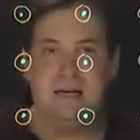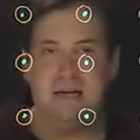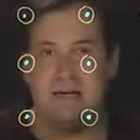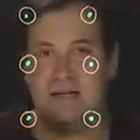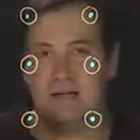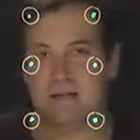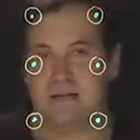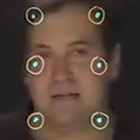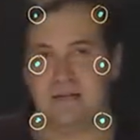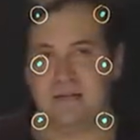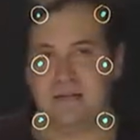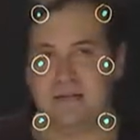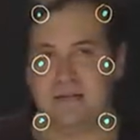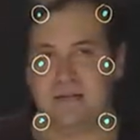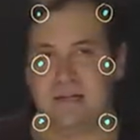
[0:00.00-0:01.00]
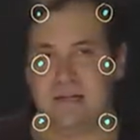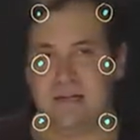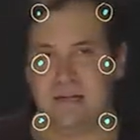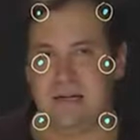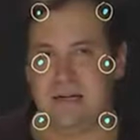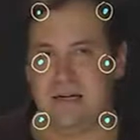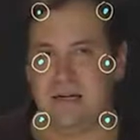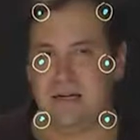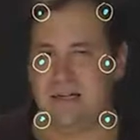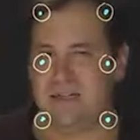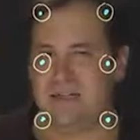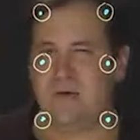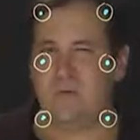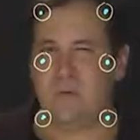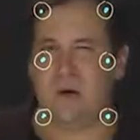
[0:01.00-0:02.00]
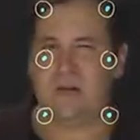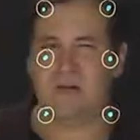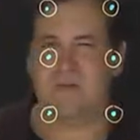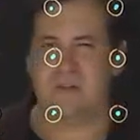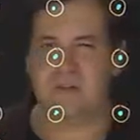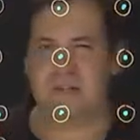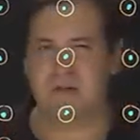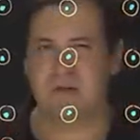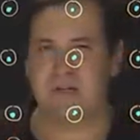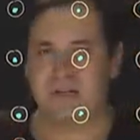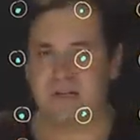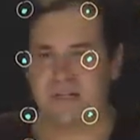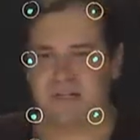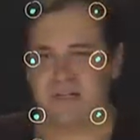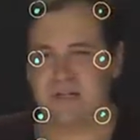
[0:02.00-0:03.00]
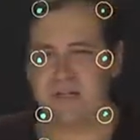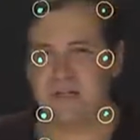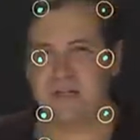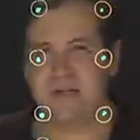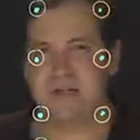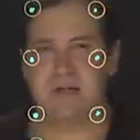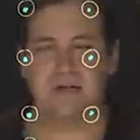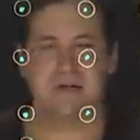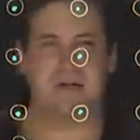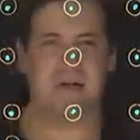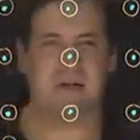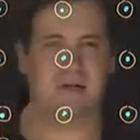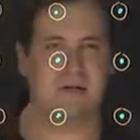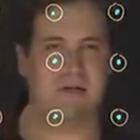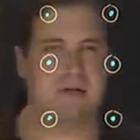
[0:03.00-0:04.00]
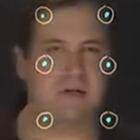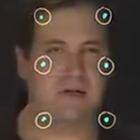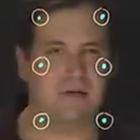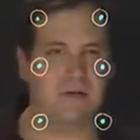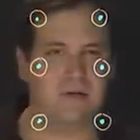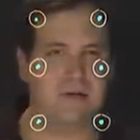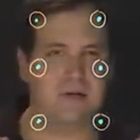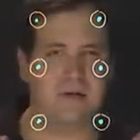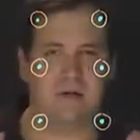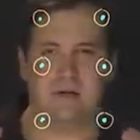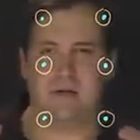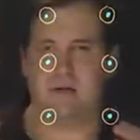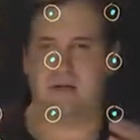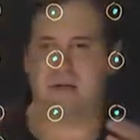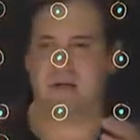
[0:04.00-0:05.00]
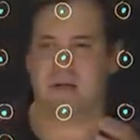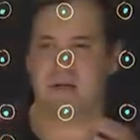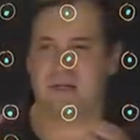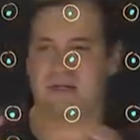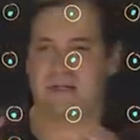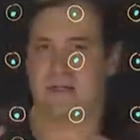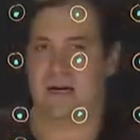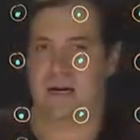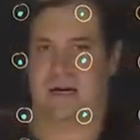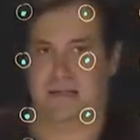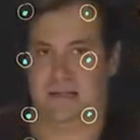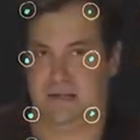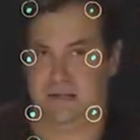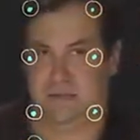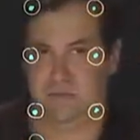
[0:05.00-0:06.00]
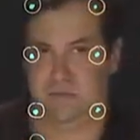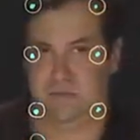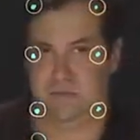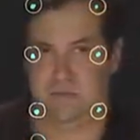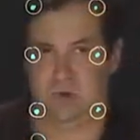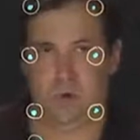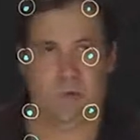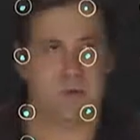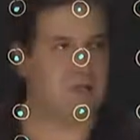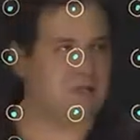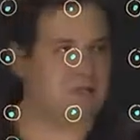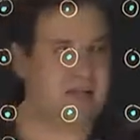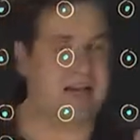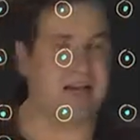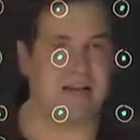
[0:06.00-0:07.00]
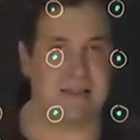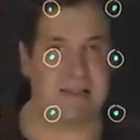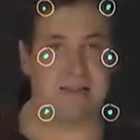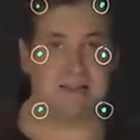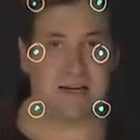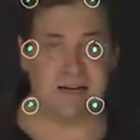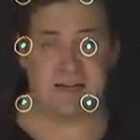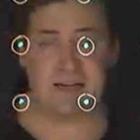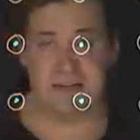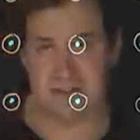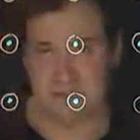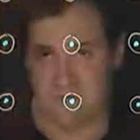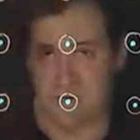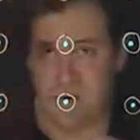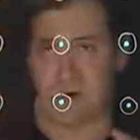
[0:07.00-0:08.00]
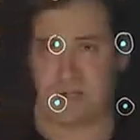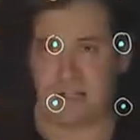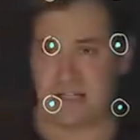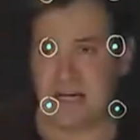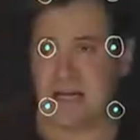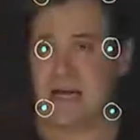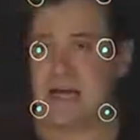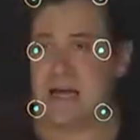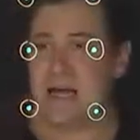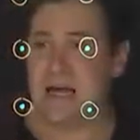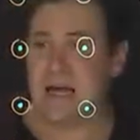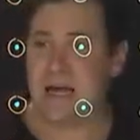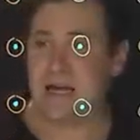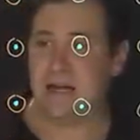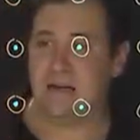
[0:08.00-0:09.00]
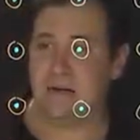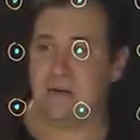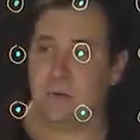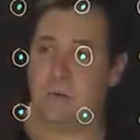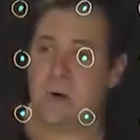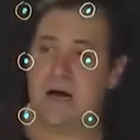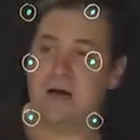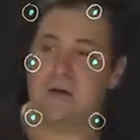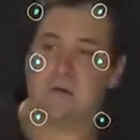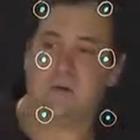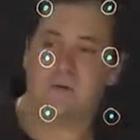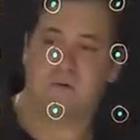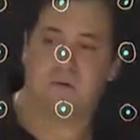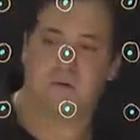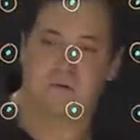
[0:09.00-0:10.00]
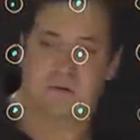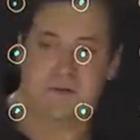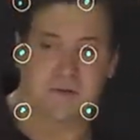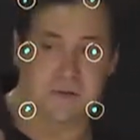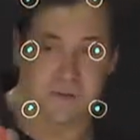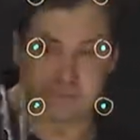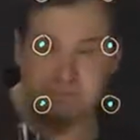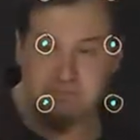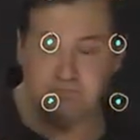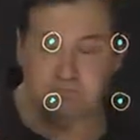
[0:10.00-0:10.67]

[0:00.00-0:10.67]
And instead of one of the trees, there is us. So we're standing in the forest, and one of the